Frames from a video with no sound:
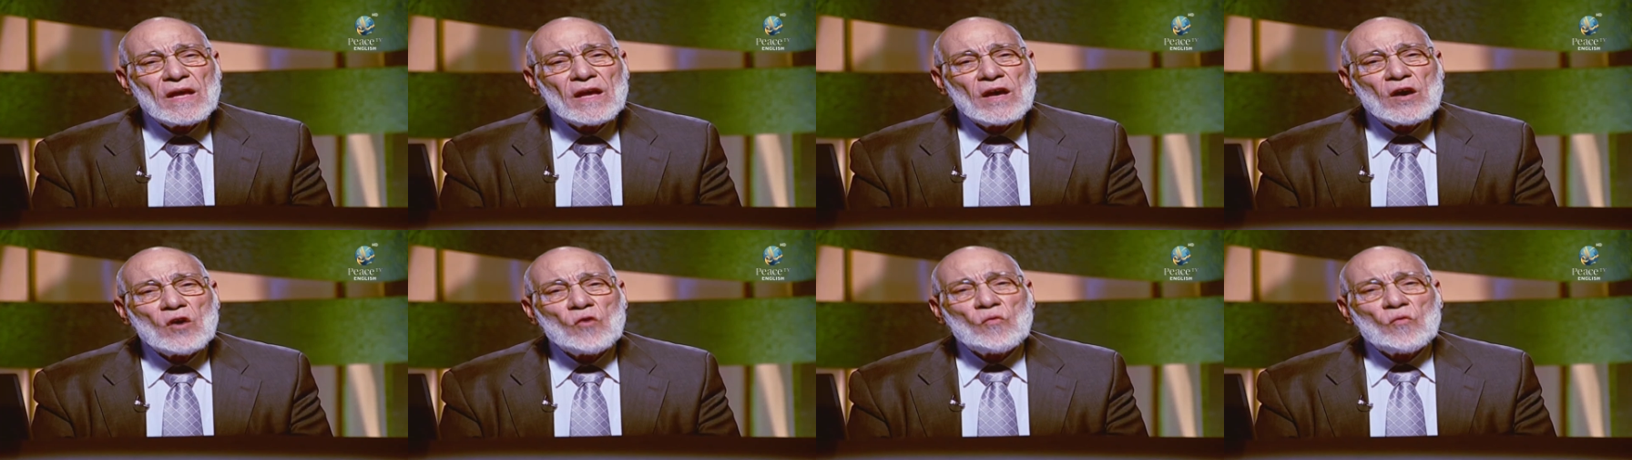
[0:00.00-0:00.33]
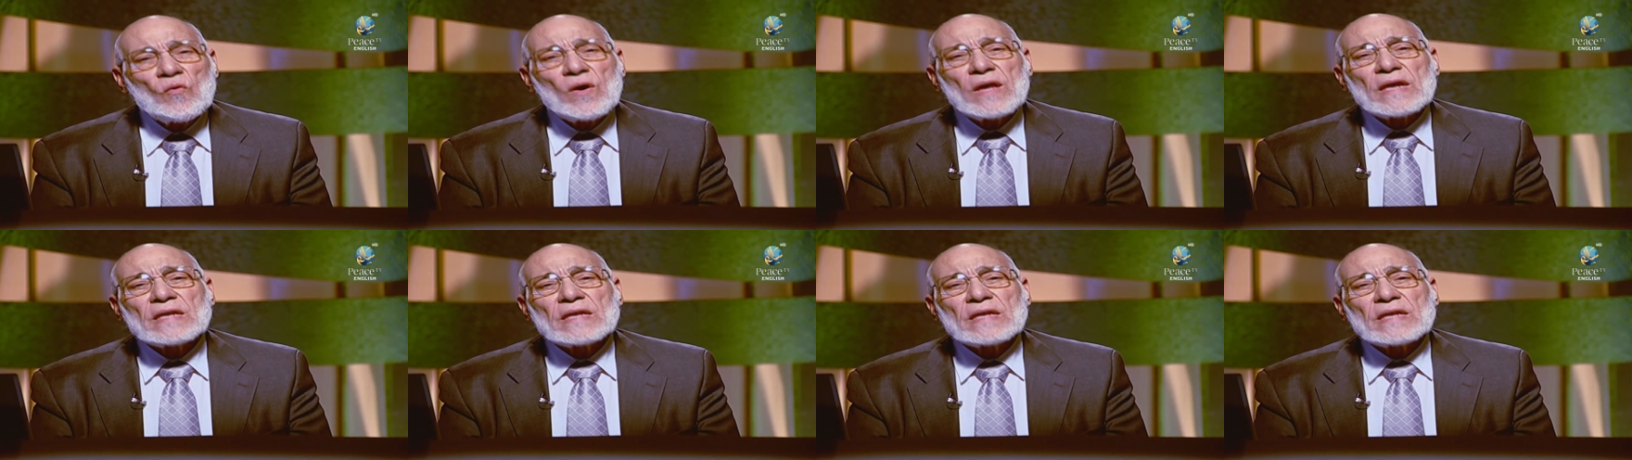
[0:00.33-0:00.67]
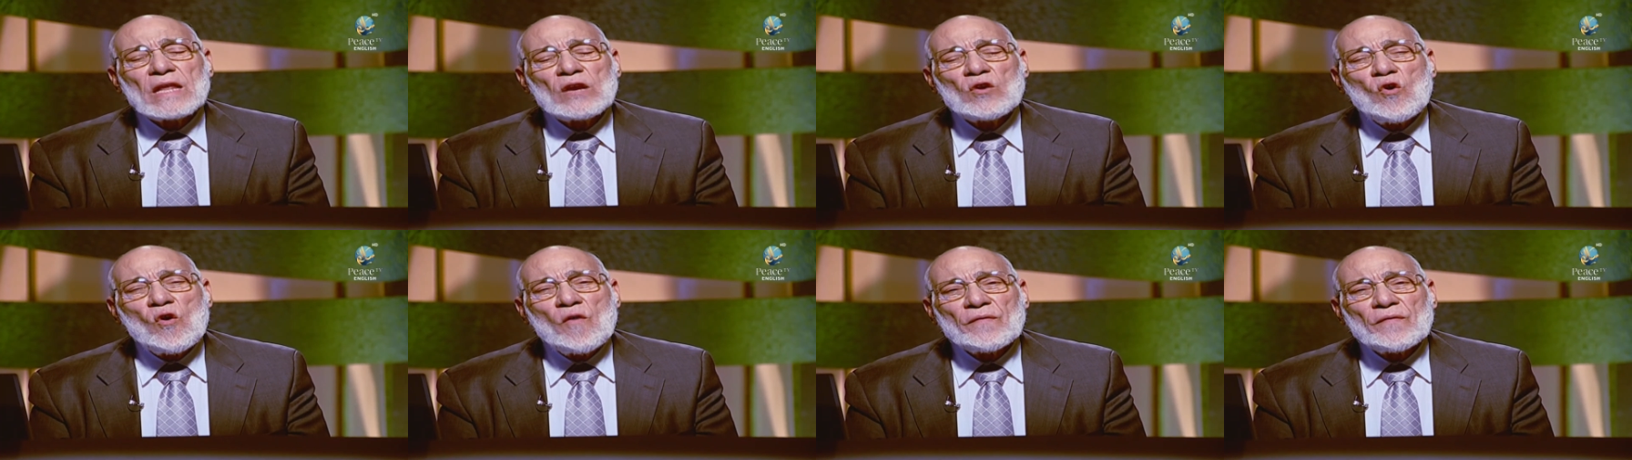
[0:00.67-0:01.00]
Where is the
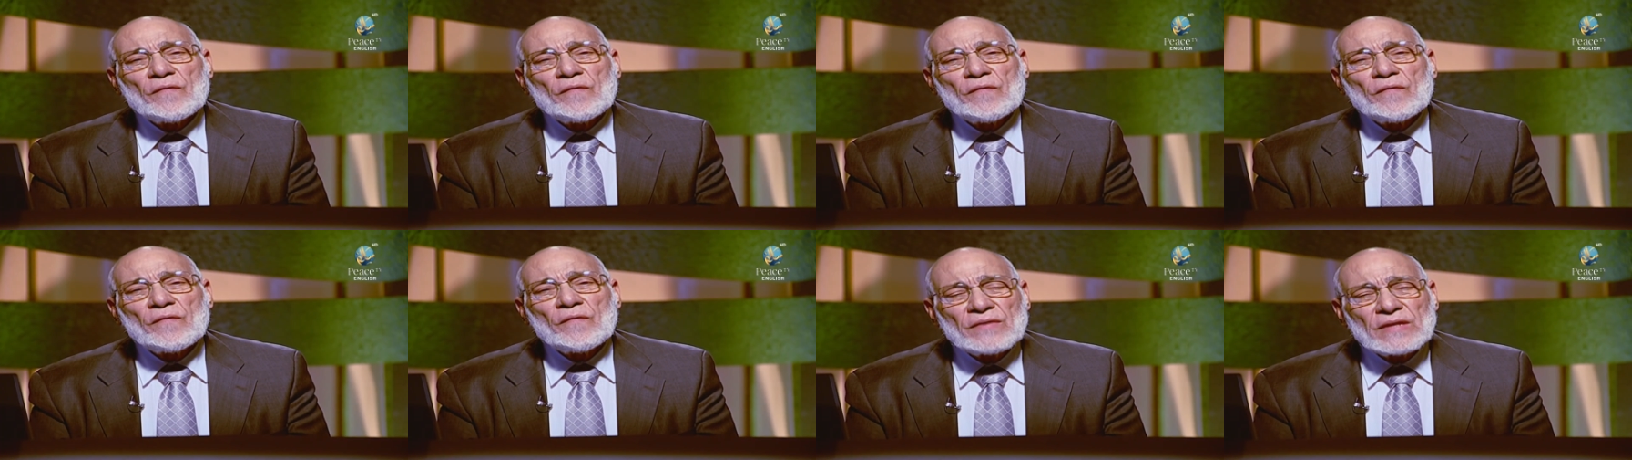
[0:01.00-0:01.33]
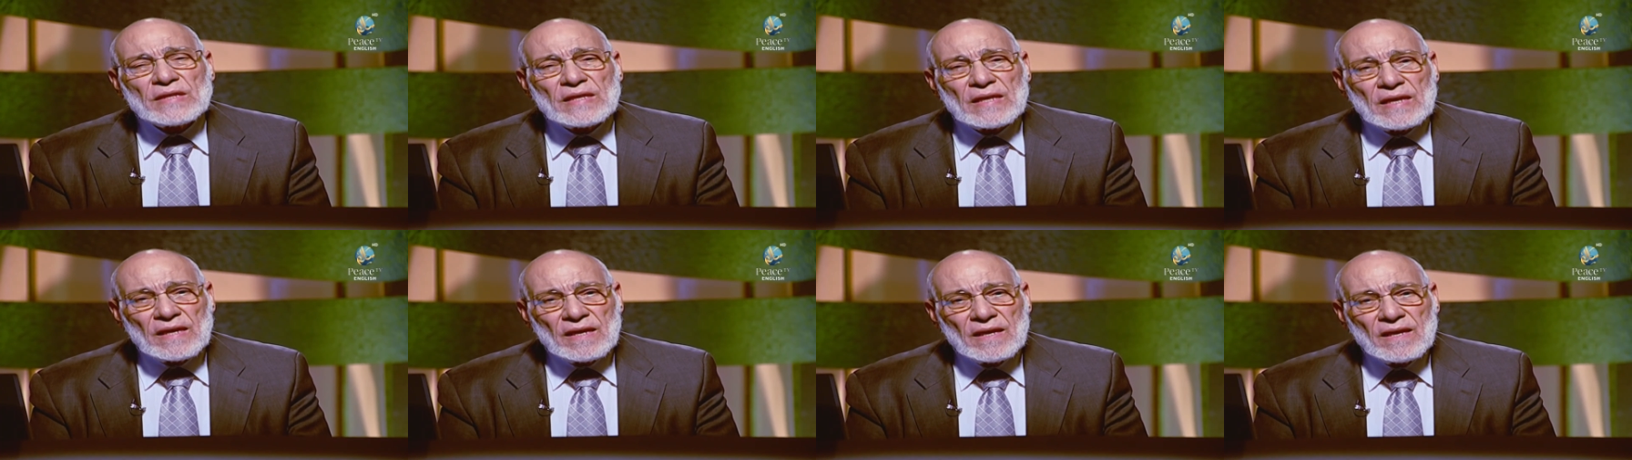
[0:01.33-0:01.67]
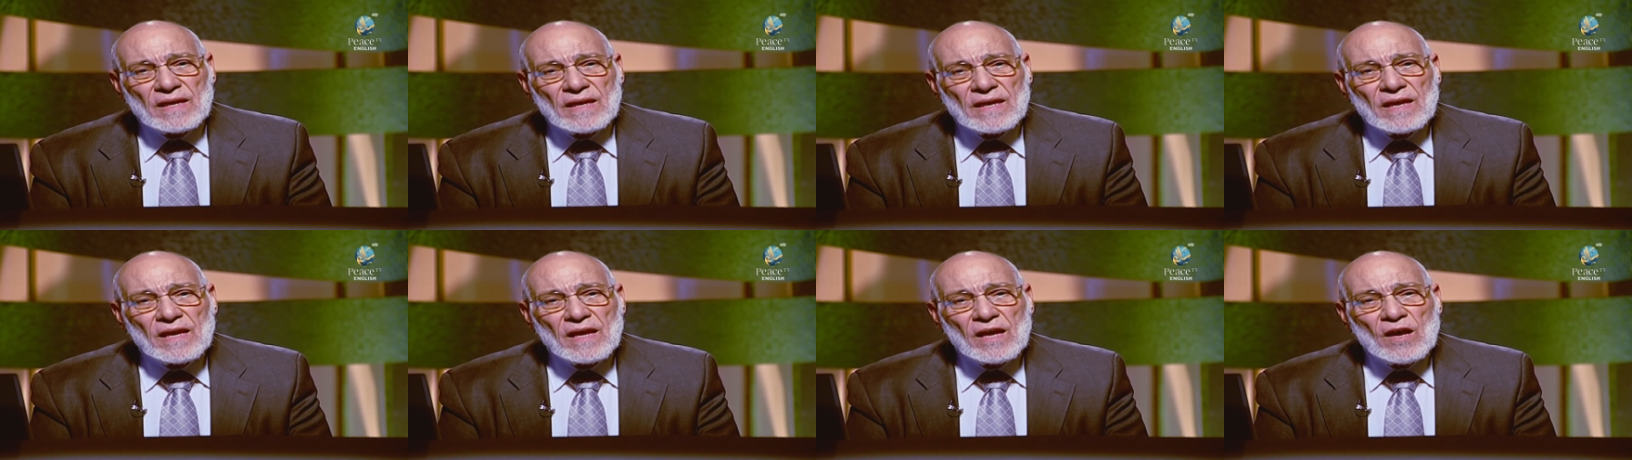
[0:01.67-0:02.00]
law of gravity?
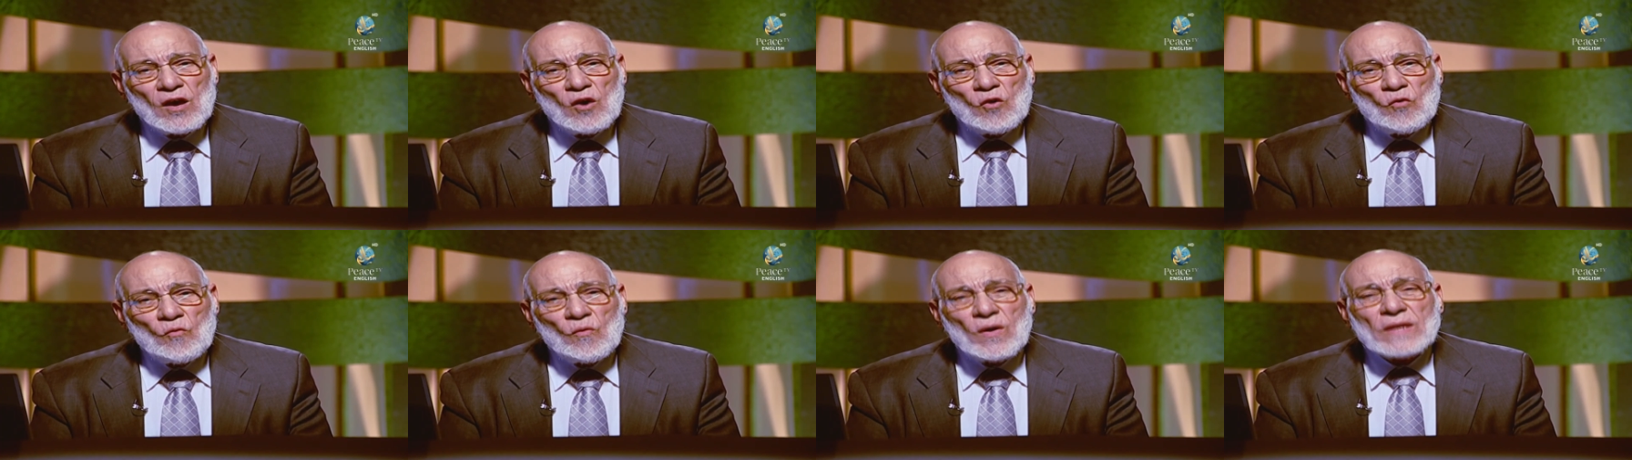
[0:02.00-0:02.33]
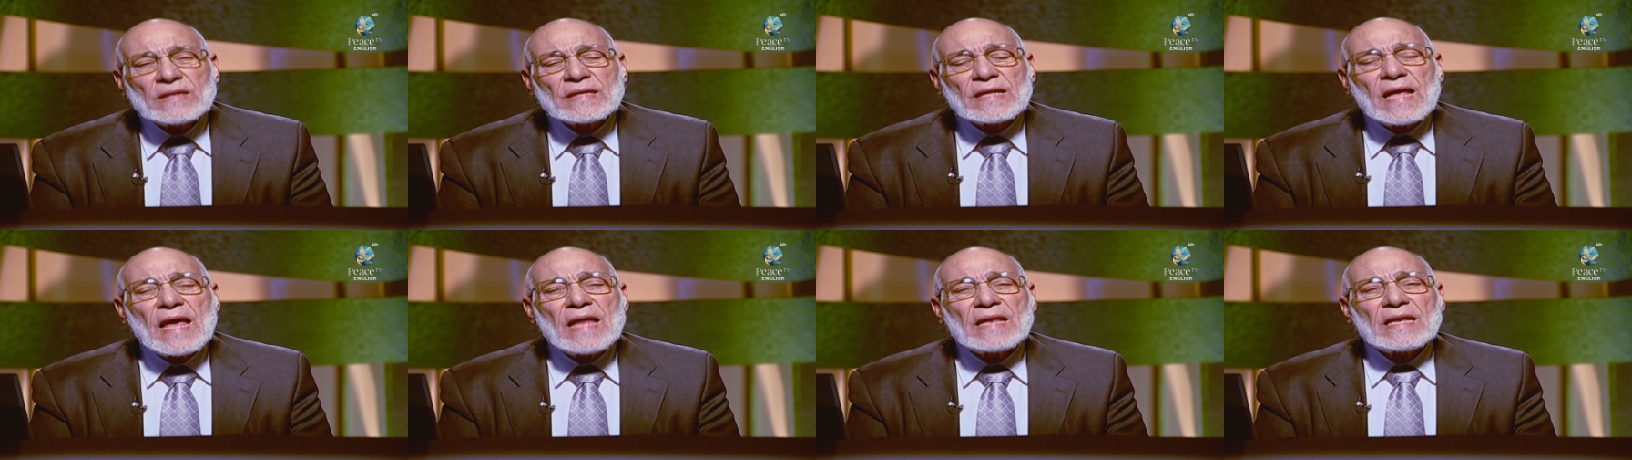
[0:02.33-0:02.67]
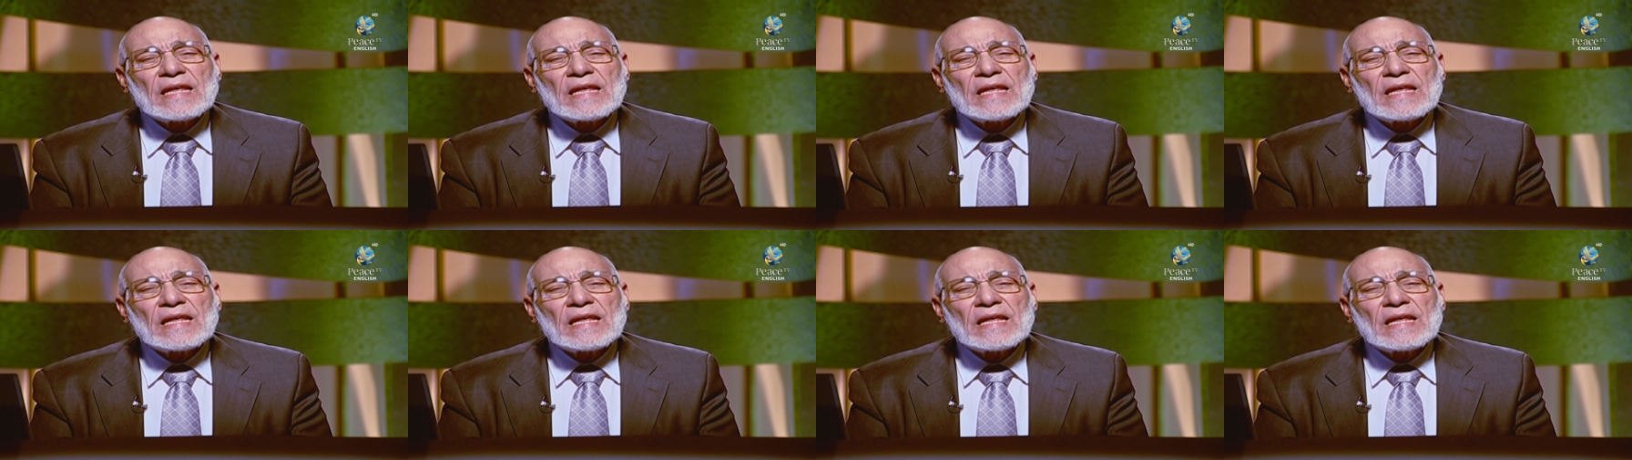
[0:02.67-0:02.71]
What can